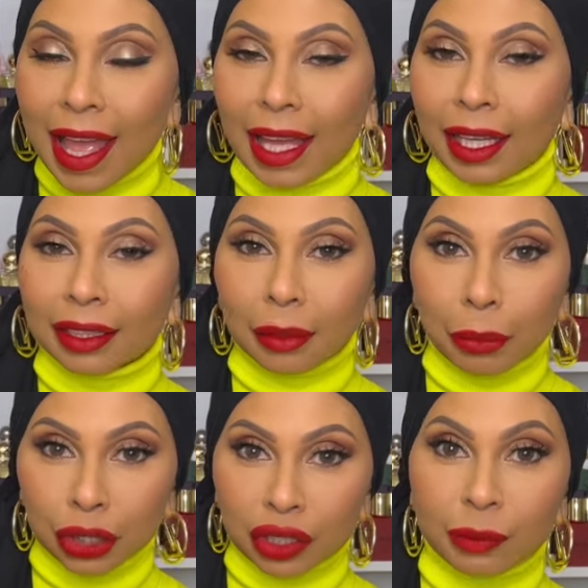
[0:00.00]
and
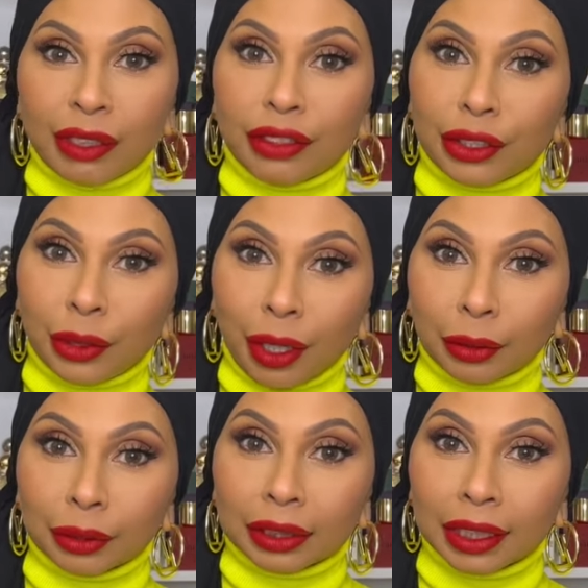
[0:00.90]
pushes my video
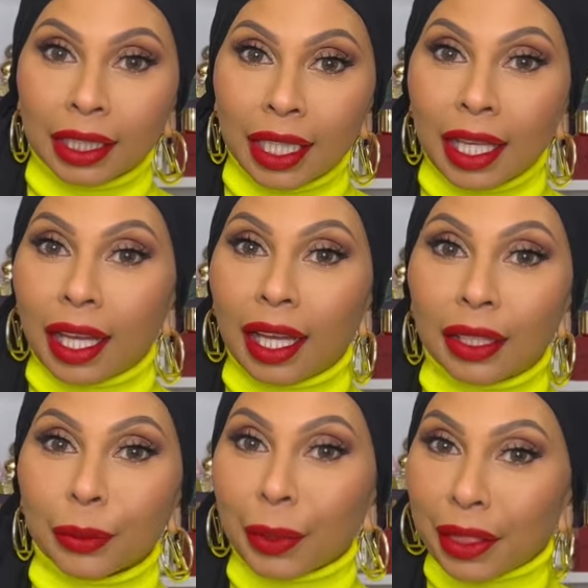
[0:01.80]
out.
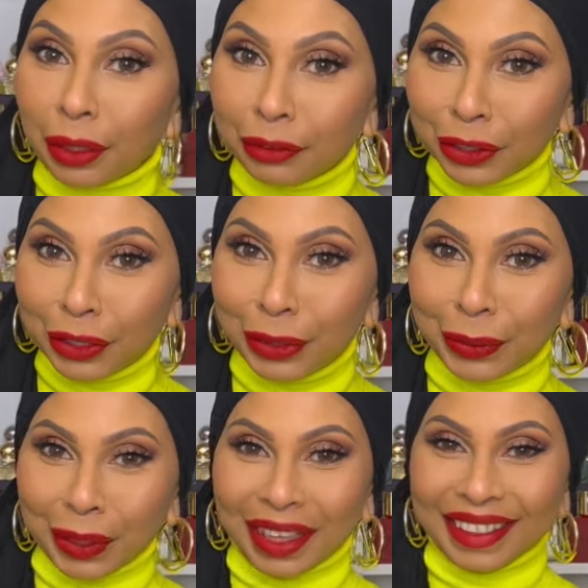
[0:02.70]
And without further
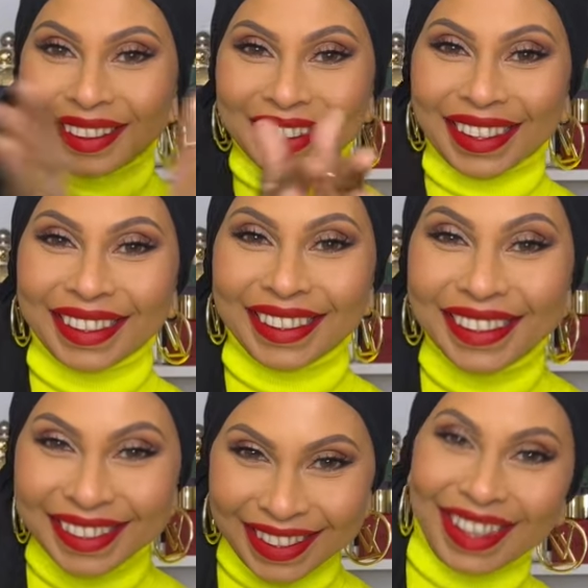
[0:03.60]
ado, let's get
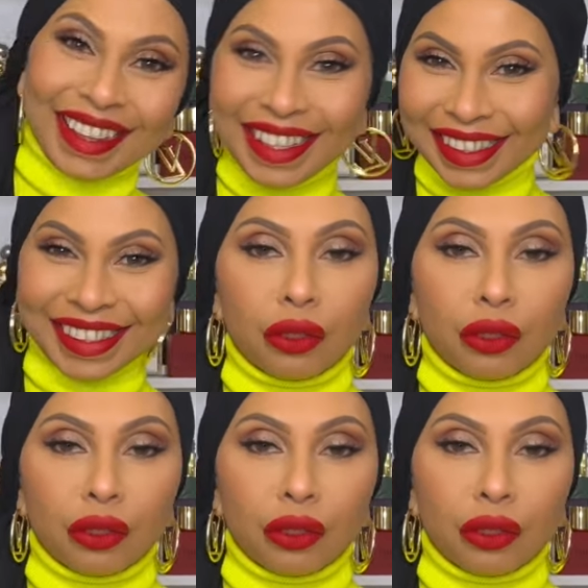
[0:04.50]
into this.